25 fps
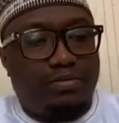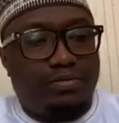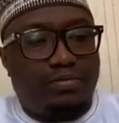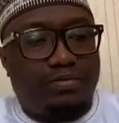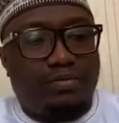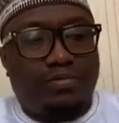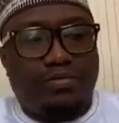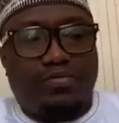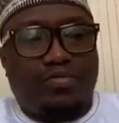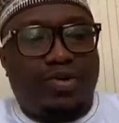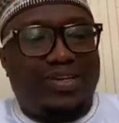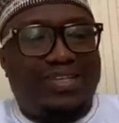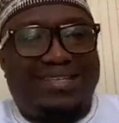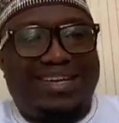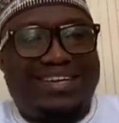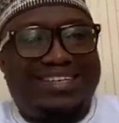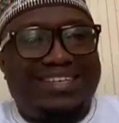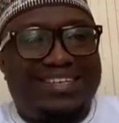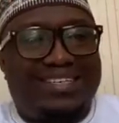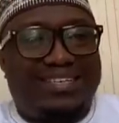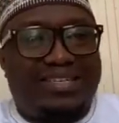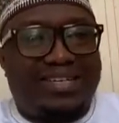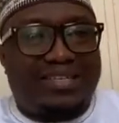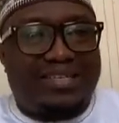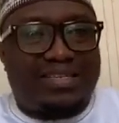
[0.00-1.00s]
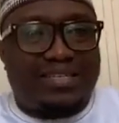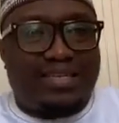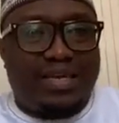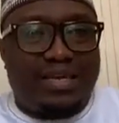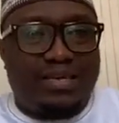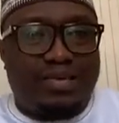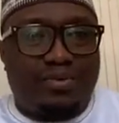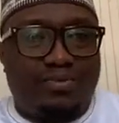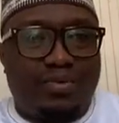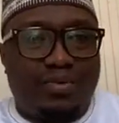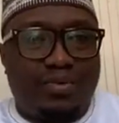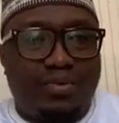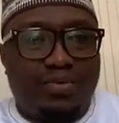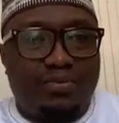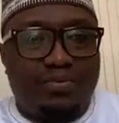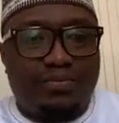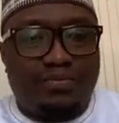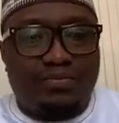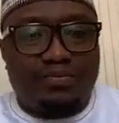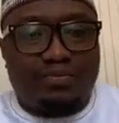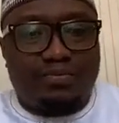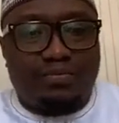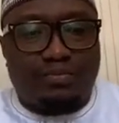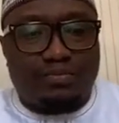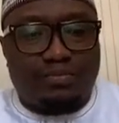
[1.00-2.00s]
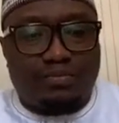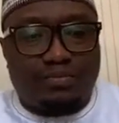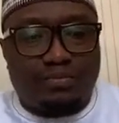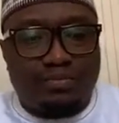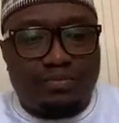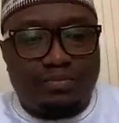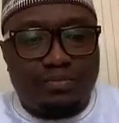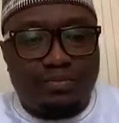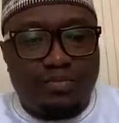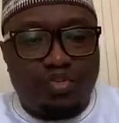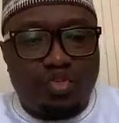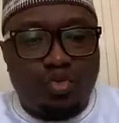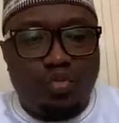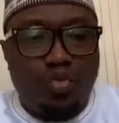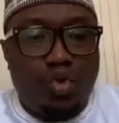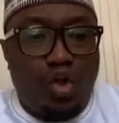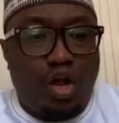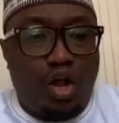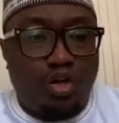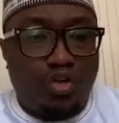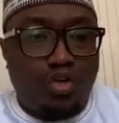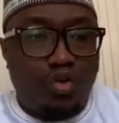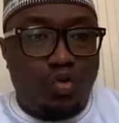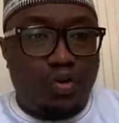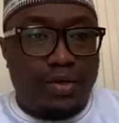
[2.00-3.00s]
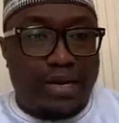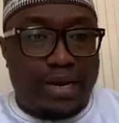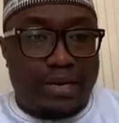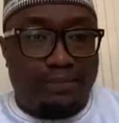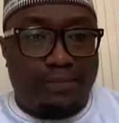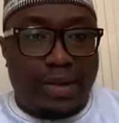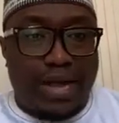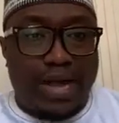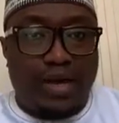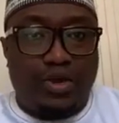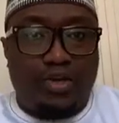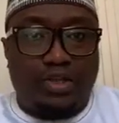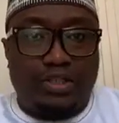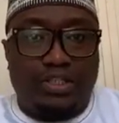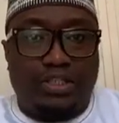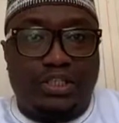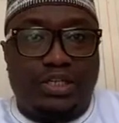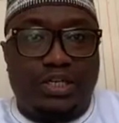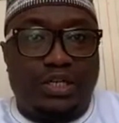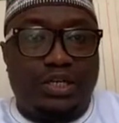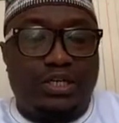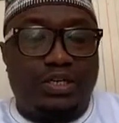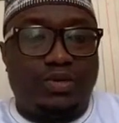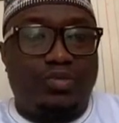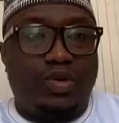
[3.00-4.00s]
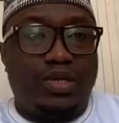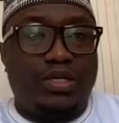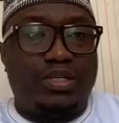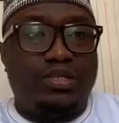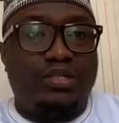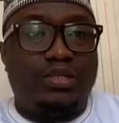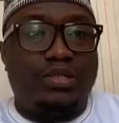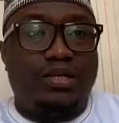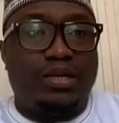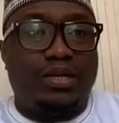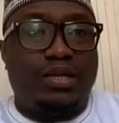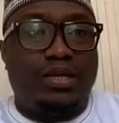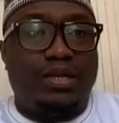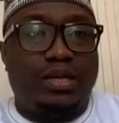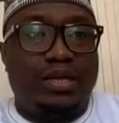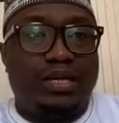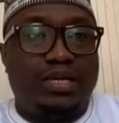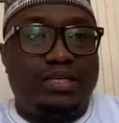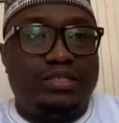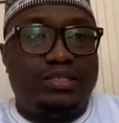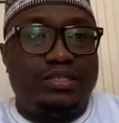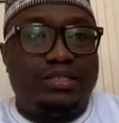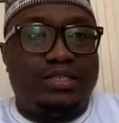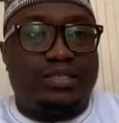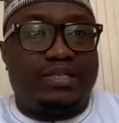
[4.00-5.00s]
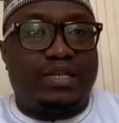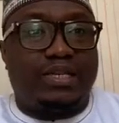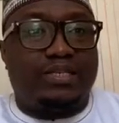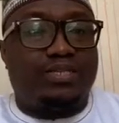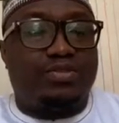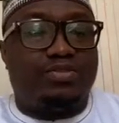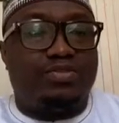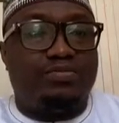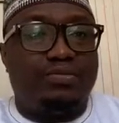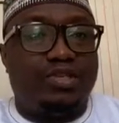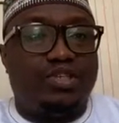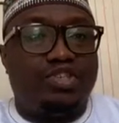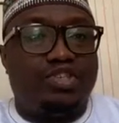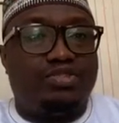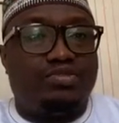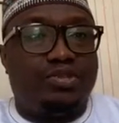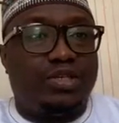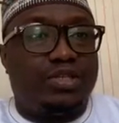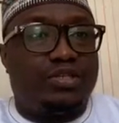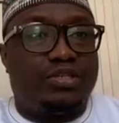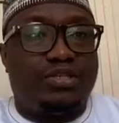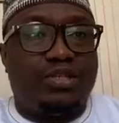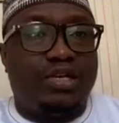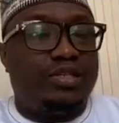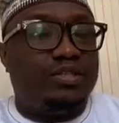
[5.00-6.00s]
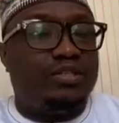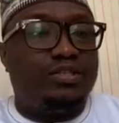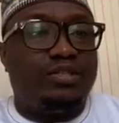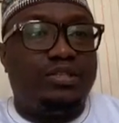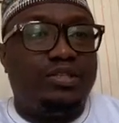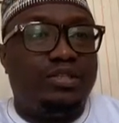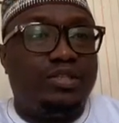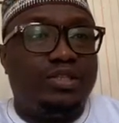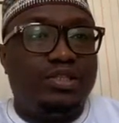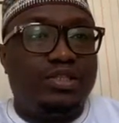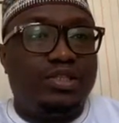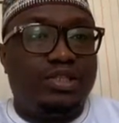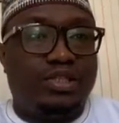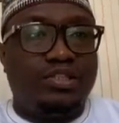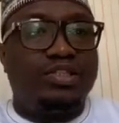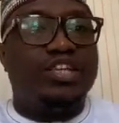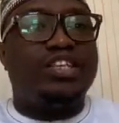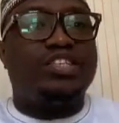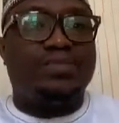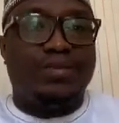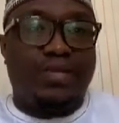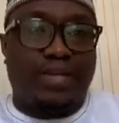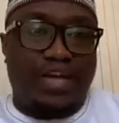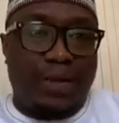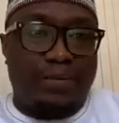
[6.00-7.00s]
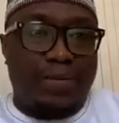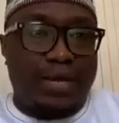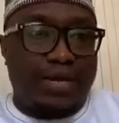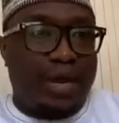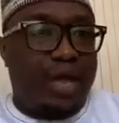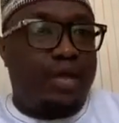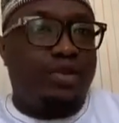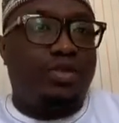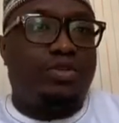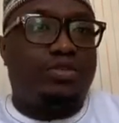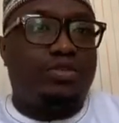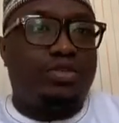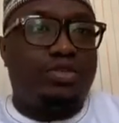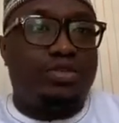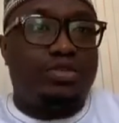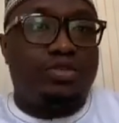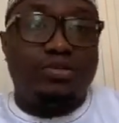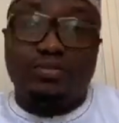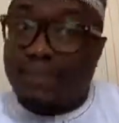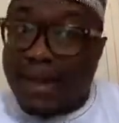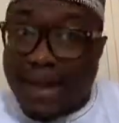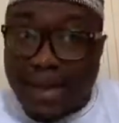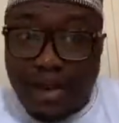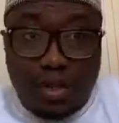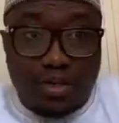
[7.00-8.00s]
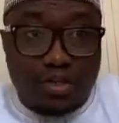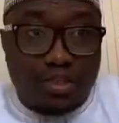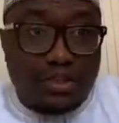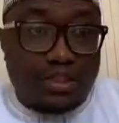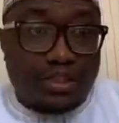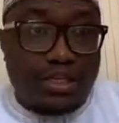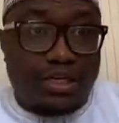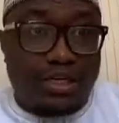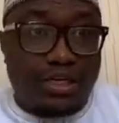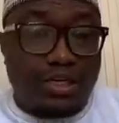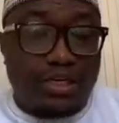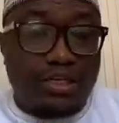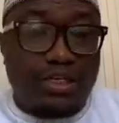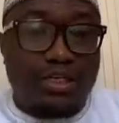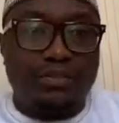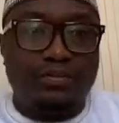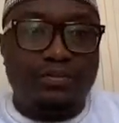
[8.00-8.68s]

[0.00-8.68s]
What then is sustainable? We all know that biologically, when a lady starts to menstruate, then she has become an adult, biologically.